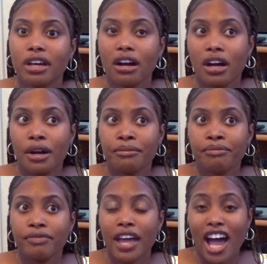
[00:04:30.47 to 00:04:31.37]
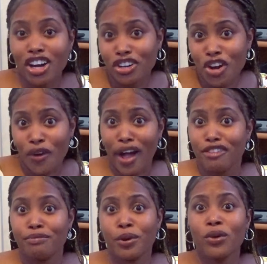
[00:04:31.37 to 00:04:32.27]
I don't know,
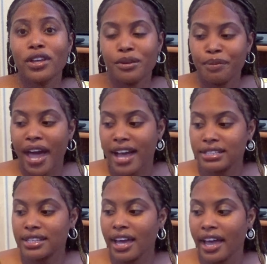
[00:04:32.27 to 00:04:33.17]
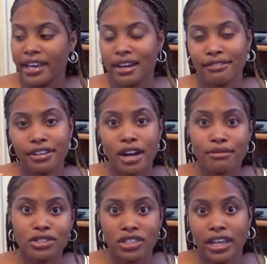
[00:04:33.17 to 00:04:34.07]
I've broken past that and I've
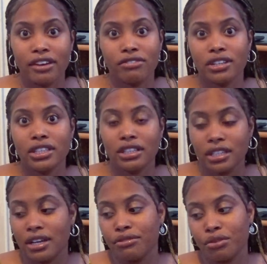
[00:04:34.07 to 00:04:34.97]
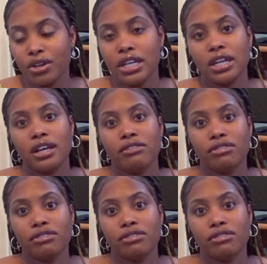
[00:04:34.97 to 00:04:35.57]
come to like really love reading,